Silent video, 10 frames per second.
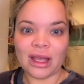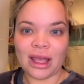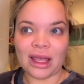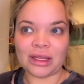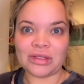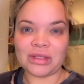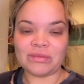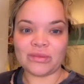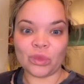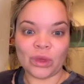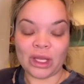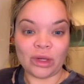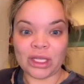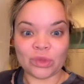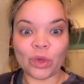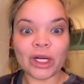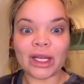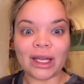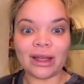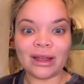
And it, it's working.